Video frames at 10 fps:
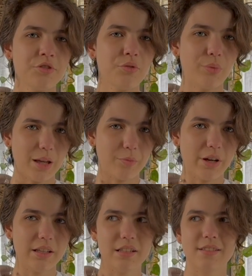
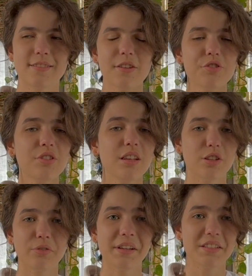Waybright is such an
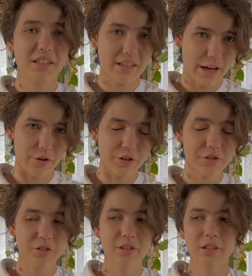interesting
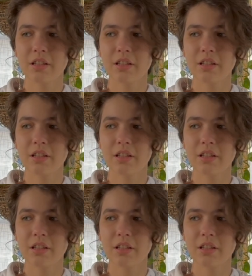character.